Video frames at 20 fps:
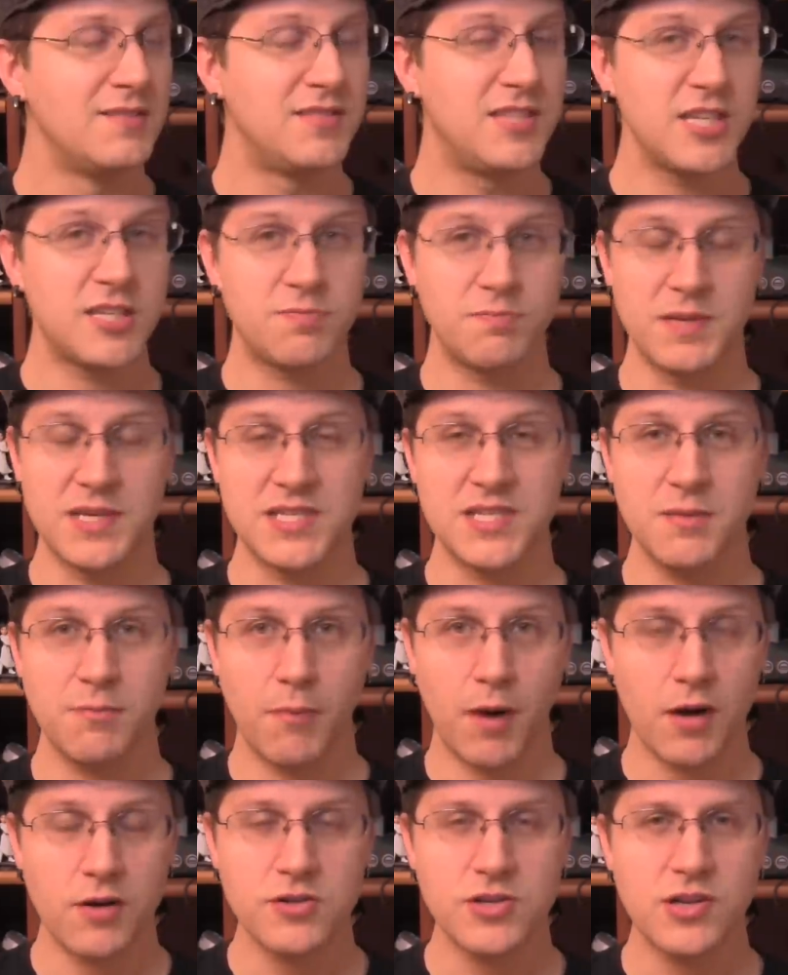dismissed
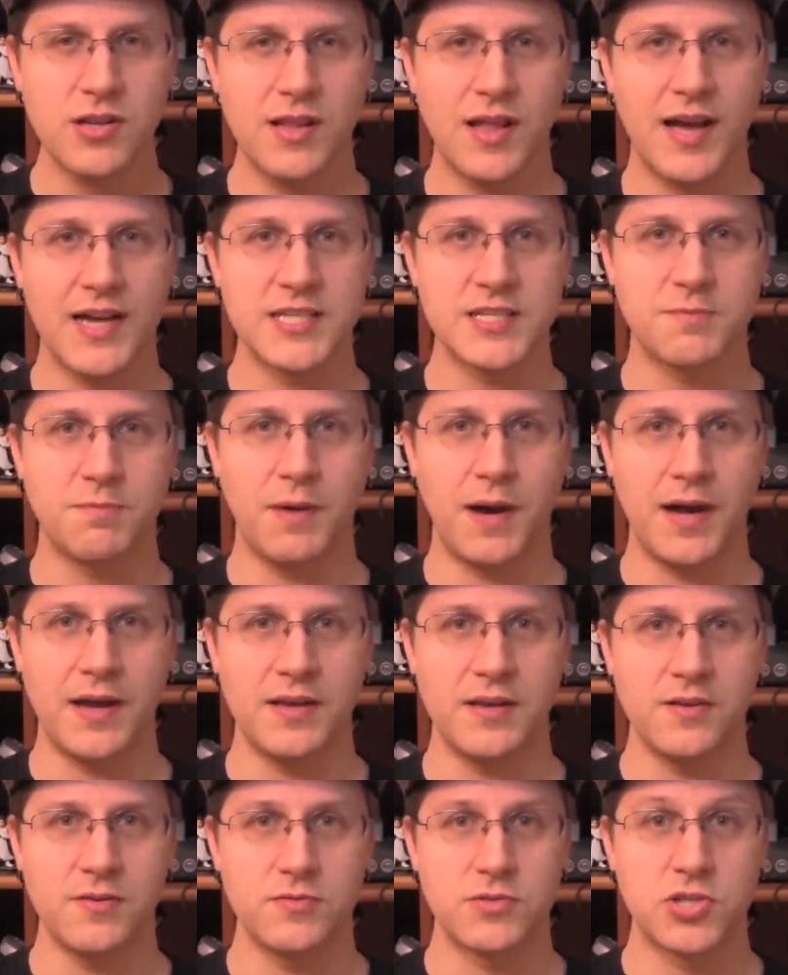and marginalized by
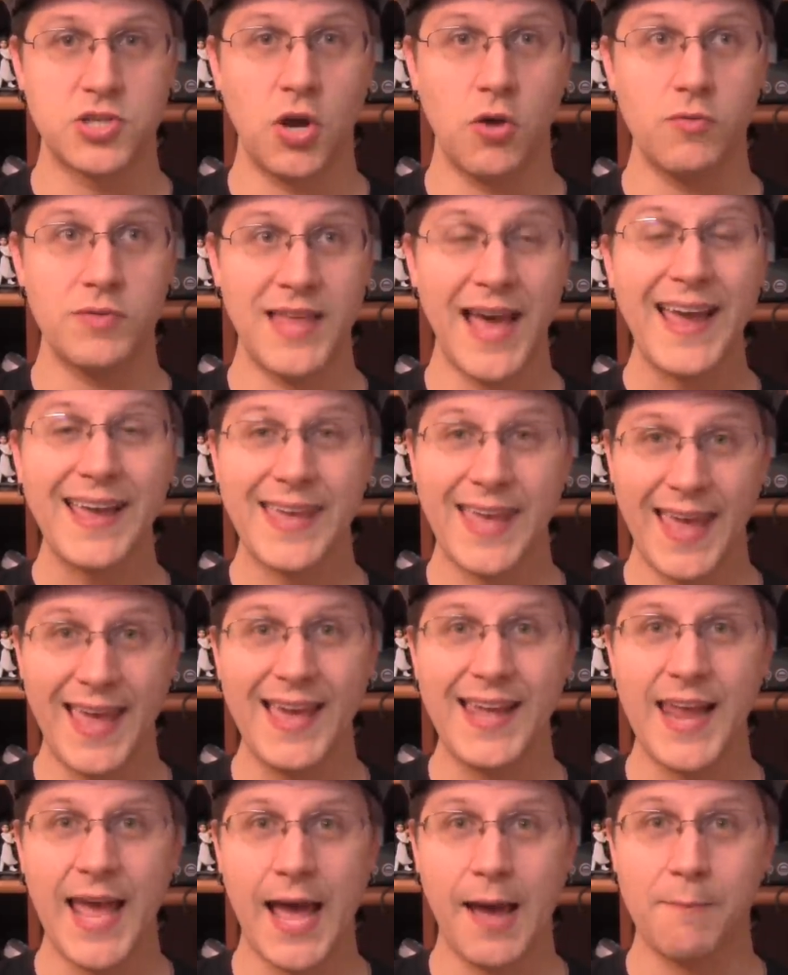you. So that
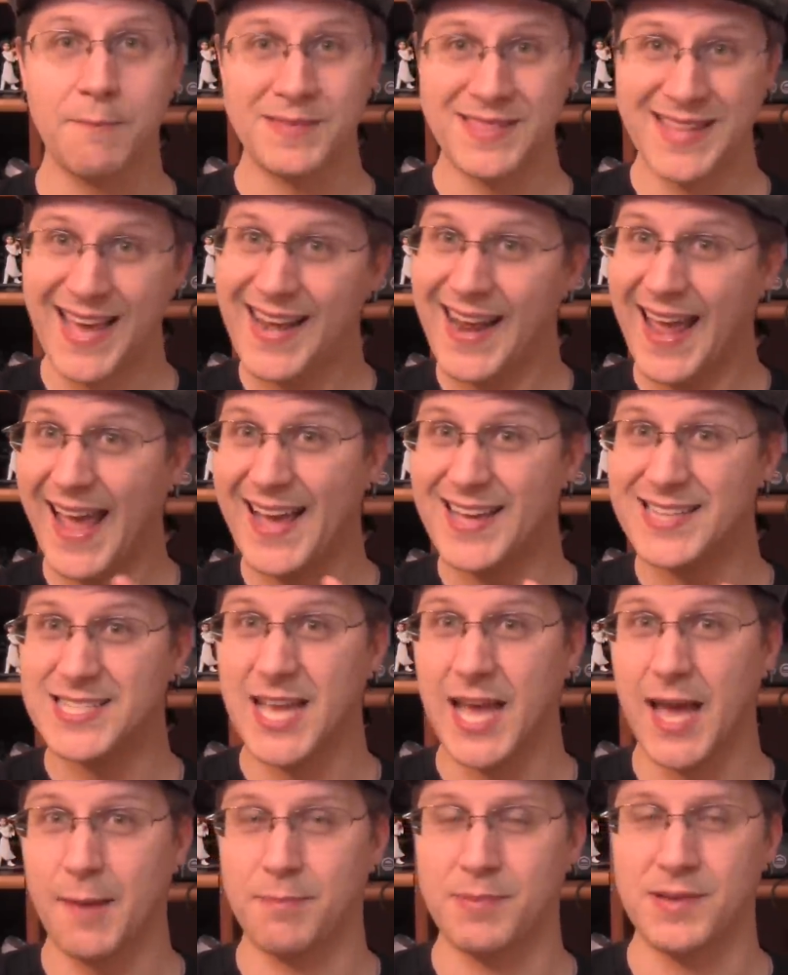can happen. That has
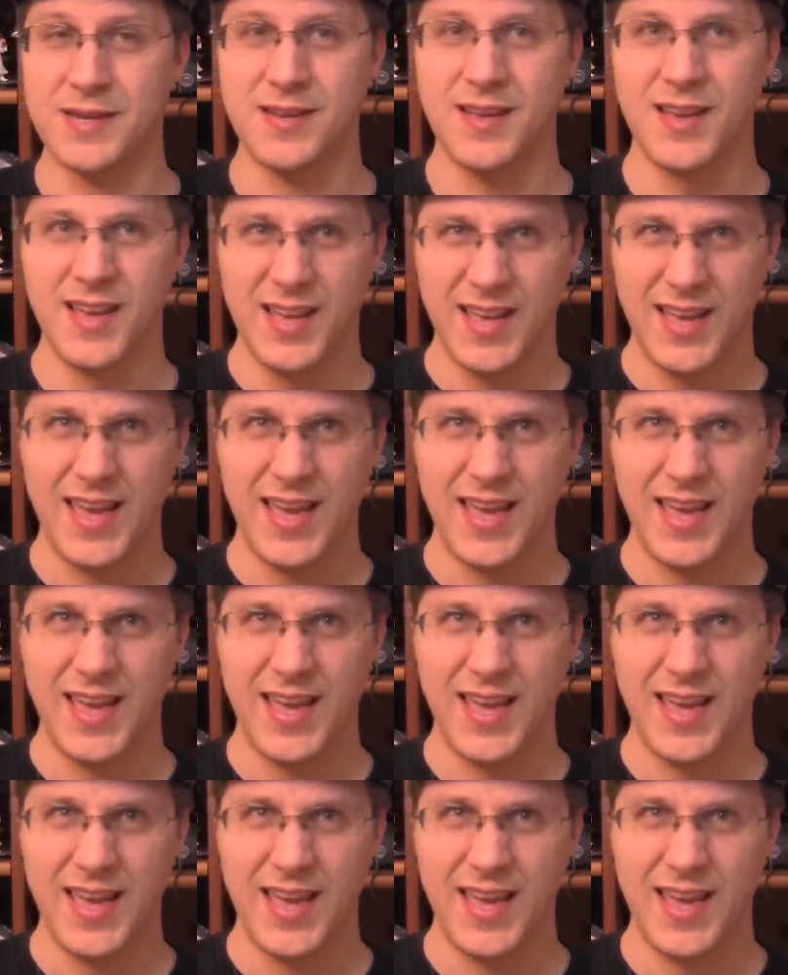happened.